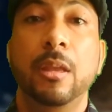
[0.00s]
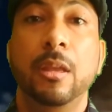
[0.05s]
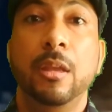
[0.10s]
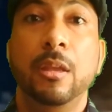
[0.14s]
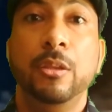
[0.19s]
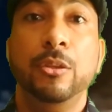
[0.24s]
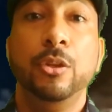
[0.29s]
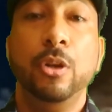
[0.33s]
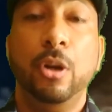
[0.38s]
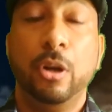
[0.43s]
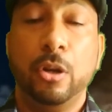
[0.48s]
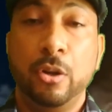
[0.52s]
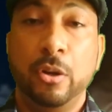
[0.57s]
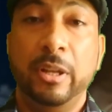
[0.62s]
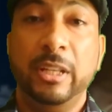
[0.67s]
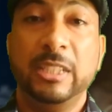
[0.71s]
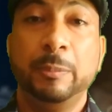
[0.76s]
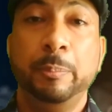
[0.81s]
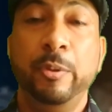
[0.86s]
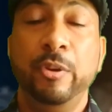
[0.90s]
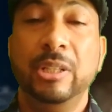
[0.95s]
You're going to
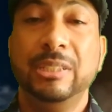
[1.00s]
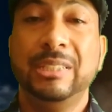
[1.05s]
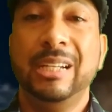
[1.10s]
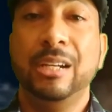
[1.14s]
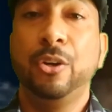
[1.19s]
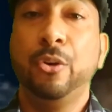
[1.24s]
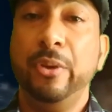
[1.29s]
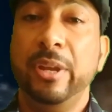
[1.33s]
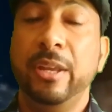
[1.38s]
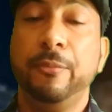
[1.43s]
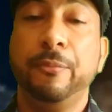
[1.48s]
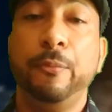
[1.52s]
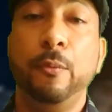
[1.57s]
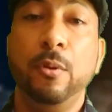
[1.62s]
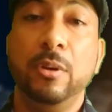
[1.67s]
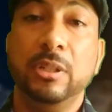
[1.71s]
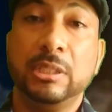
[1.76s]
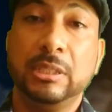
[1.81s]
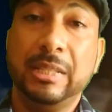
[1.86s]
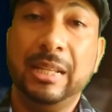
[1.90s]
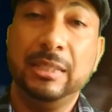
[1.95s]
experience a great
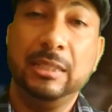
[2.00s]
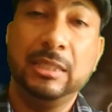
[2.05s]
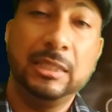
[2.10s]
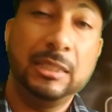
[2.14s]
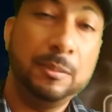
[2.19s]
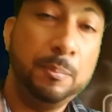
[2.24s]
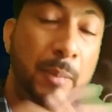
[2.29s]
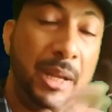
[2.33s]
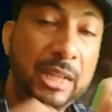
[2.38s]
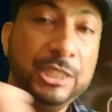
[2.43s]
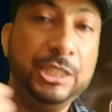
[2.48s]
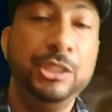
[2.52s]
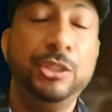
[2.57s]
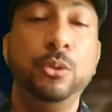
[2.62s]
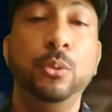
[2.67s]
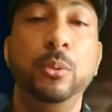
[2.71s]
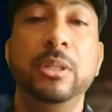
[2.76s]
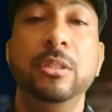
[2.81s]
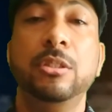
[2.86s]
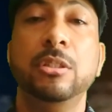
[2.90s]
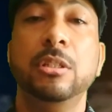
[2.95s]
force that smashes you
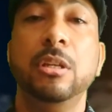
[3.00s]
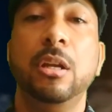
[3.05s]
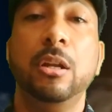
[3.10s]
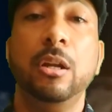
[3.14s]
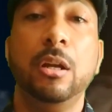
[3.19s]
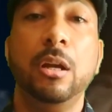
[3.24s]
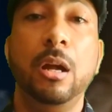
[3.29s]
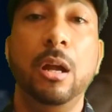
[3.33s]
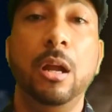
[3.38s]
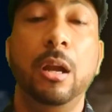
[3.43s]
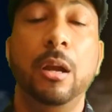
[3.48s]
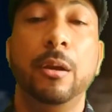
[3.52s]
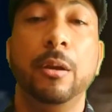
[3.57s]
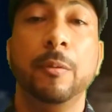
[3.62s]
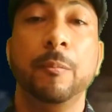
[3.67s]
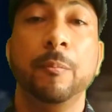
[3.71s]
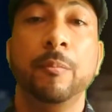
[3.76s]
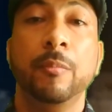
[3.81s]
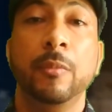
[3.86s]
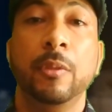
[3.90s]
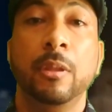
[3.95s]
into the other car.
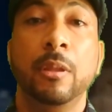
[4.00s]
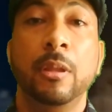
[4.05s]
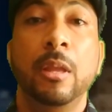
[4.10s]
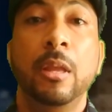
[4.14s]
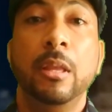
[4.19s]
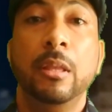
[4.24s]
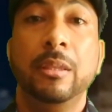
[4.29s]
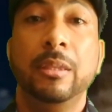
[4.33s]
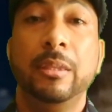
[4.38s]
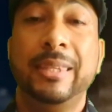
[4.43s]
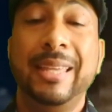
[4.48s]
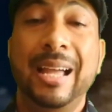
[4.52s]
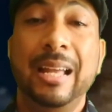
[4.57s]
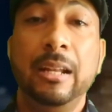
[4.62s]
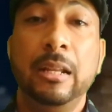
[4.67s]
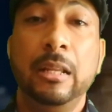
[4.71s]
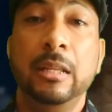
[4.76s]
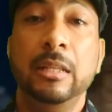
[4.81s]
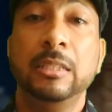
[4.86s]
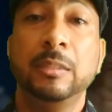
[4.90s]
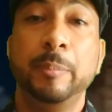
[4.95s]
That
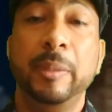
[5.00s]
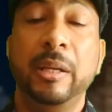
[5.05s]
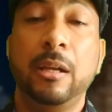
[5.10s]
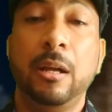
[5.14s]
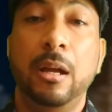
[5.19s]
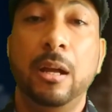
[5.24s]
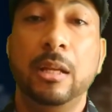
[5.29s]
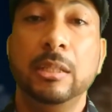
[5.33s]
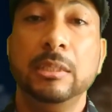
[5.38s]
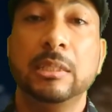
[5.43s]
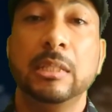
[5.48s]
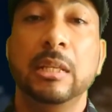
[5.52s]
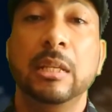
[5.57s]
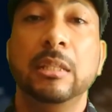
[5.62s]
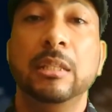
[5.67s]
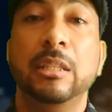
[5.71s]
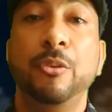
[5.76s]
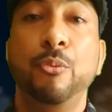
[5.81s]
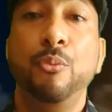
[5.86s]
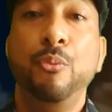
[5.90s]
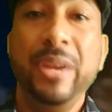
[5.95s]
is because the
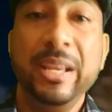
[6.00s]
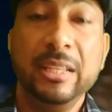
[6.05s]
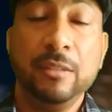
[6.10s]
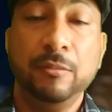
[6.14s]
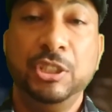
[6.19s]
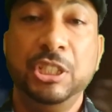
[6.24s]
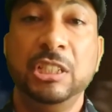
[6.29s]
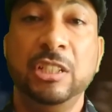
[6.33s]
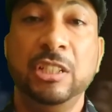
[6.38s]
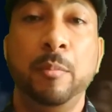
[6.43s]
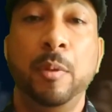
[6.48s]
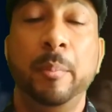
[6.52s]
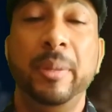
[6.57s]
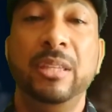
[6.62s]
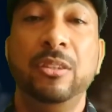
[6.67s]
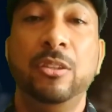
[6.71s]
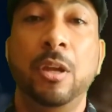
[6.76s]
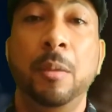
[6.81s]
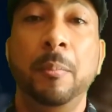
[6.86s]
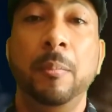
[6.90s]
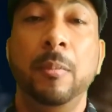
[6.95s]
rate of change of
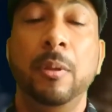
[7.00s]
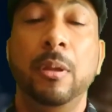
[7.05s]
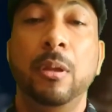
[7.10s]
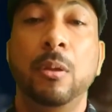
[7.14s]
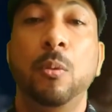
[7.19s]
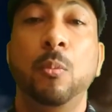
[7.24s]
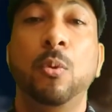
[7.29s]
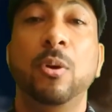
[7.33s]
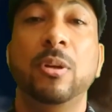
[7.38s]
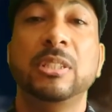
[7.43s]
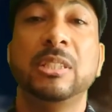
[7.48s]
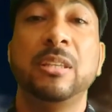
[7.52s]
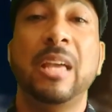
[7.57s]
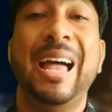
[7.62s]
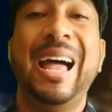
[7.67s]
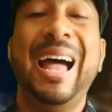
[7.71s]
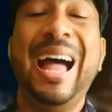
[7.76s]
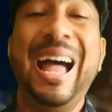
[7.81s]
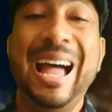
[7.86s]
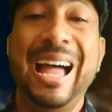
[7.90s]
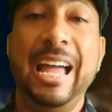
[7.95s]
momentum was
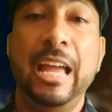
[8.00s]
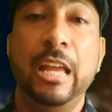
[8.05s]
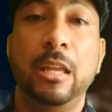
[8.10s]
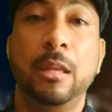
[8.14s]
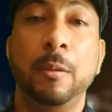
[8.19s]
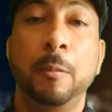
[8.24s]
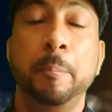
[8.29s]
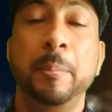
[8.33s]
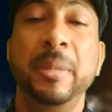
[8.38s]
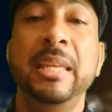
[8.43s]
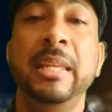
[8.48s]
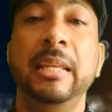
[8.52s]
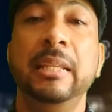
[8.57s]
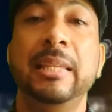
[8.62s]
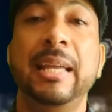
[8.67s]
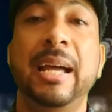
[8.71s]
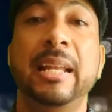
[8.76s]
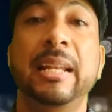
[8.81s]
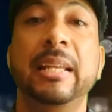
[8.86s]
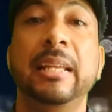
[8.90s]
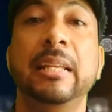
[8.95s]
high, meaning
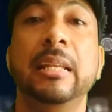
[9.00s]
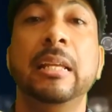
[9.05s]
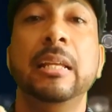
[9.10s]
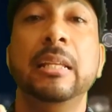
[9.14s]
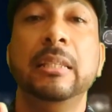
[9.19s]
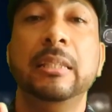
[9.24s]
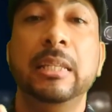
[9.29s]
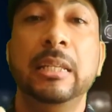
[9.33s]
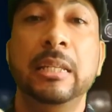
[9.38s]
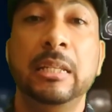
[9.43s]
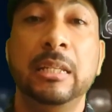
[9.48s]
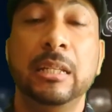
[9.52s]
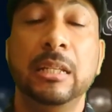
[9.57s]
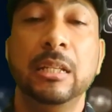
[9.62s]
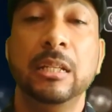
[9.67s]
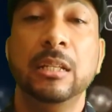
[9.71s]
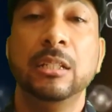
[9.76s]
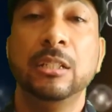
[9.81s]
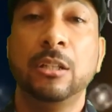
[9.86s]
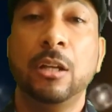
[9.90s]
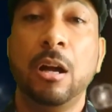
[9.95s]
that the
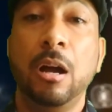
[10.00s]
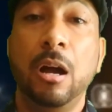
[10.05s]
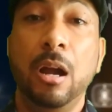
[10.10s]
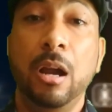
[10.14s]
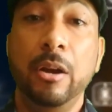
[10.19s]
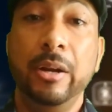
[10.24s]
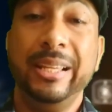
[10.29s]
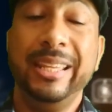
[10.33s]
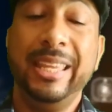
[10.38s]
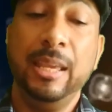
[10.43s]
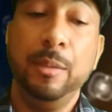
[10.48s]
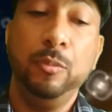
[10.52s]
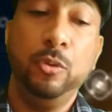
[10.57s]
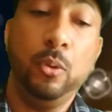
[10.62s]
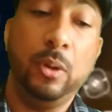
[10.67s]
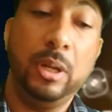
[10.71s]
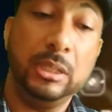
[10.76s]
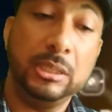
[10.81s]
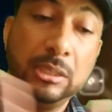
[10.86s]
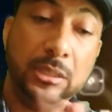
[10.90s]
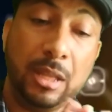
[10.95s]
car came to a
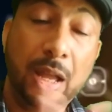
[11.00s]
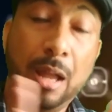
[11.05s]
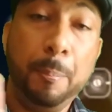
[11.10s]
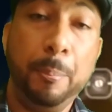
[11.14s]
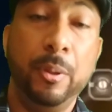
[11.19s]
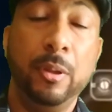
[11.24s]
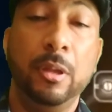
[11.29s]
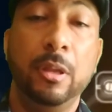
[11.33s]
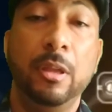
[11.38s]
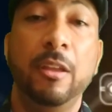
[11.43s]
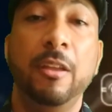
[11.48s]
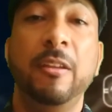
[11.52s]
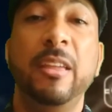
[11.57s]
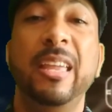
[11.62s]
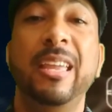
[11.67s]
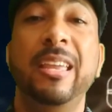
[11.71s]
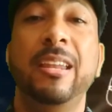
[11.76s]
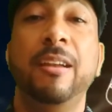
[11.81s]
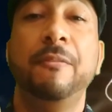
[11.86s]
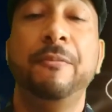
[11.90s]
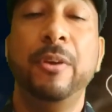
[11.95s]
stop in
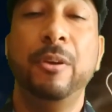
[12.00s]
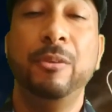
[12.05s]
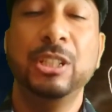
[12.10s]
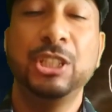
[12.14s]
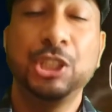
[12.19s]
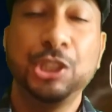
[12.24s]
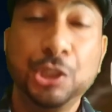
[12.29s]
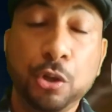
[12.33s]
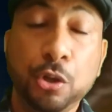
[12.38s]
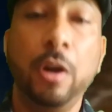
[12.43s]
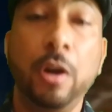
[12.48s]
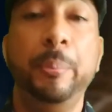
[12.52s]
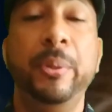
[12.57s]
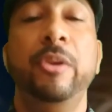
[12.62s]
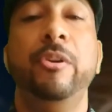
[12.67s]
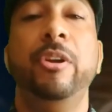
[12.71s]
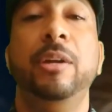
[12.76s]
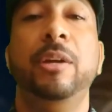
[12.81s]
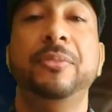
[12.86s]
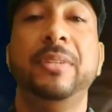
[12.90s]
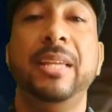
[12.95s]
a very short period
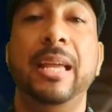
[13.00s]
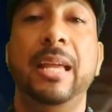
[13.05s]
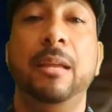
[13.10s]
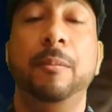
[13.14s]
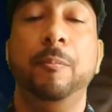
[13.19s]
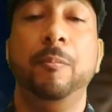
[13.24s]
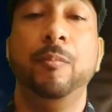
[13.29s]
of time.